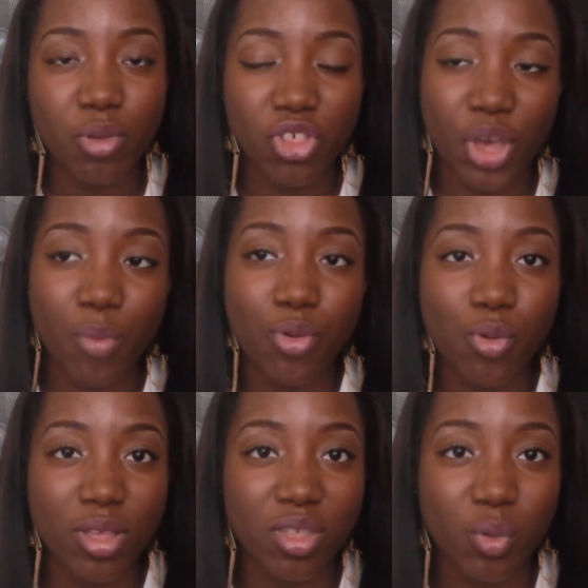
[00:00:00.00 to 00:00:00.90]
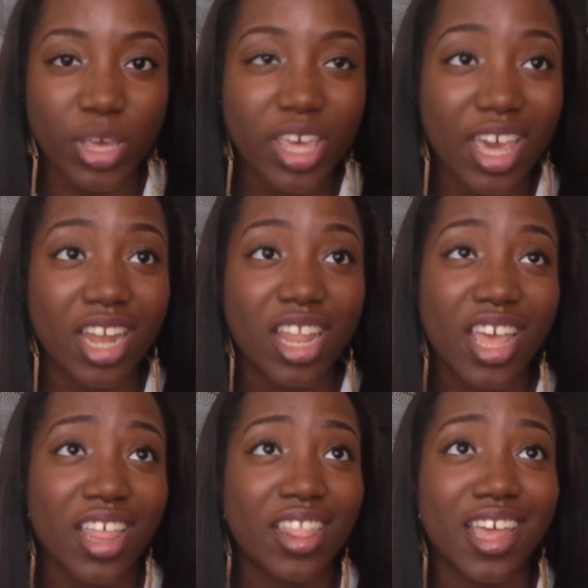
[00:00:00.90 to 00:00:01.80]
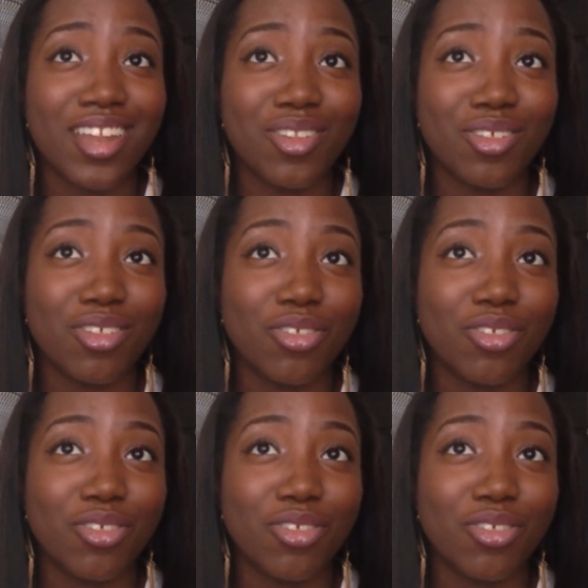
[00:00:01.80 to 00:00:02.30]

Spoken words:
with shampoo once a week, and then